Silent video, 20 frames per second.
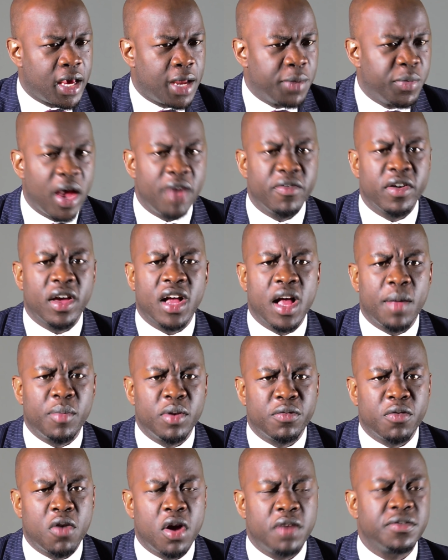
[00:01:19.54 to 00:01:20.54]
And we're having a couple
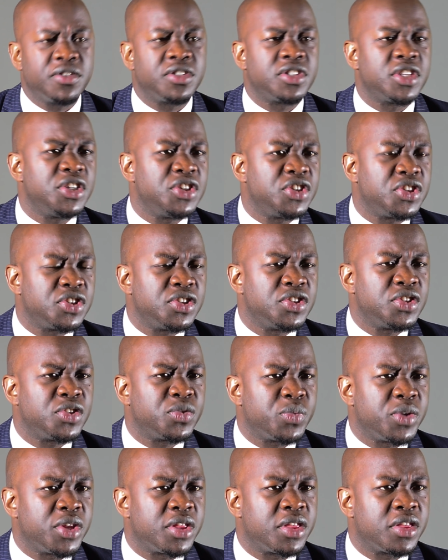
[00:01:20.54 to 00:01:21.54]
of
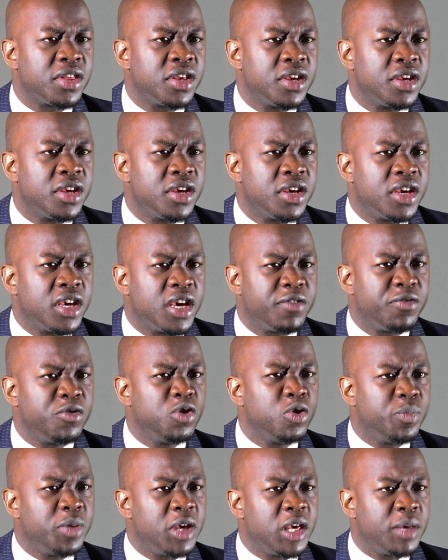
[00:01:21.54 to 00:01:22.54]
conversations with a
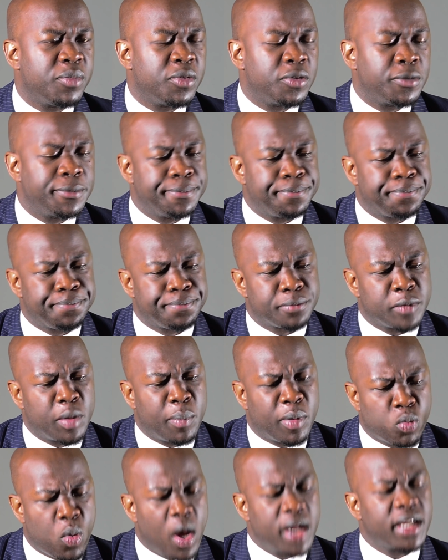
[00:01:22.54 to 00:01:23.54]
few people.
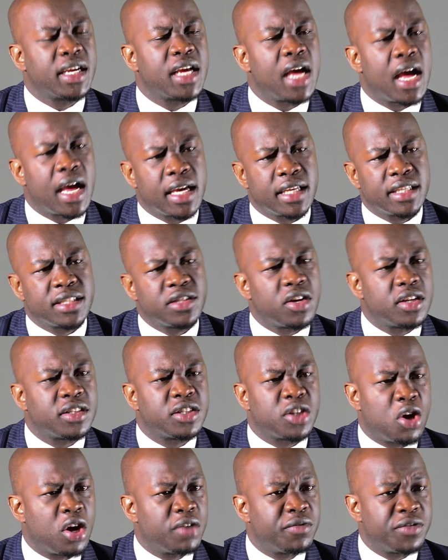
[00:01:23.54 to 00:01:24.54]
But one guy starts
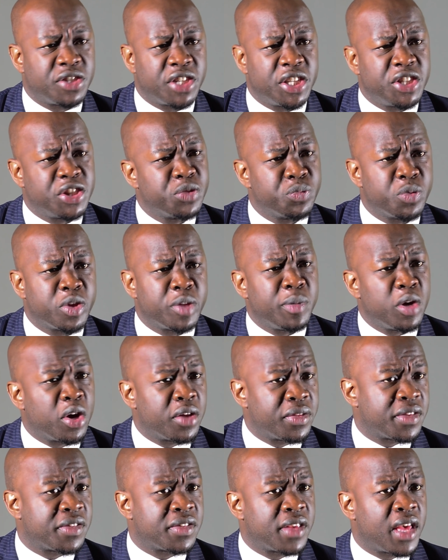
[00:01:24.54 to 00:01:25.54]
a conversation with me
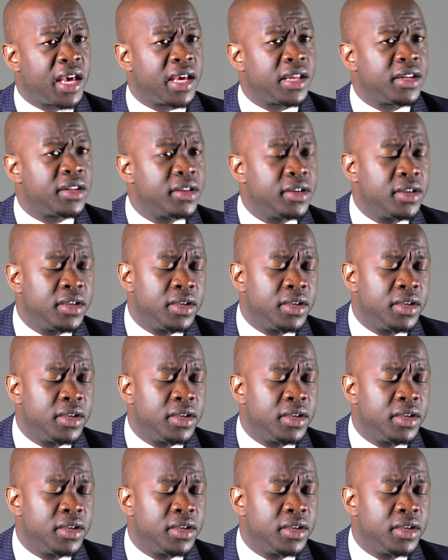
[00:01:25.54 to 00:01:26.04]
on the side.